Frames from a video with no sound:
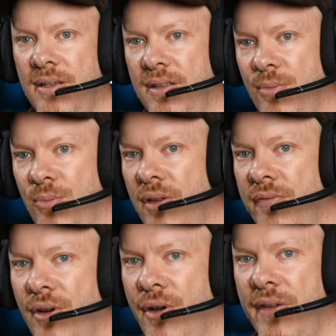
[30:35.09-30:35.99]
the wife
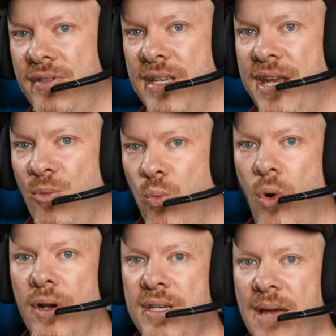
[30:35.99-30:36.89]
and I have seen
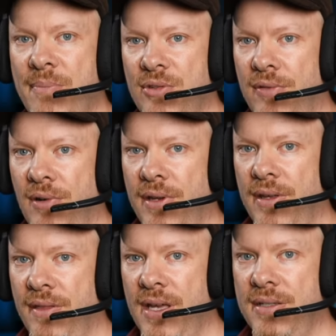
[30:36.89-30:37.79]
one damselfly.
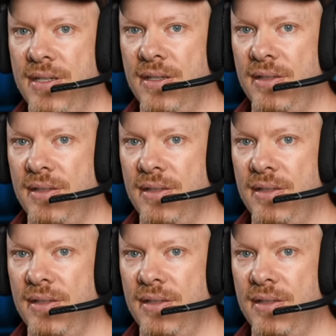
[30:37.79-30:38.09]
That's it.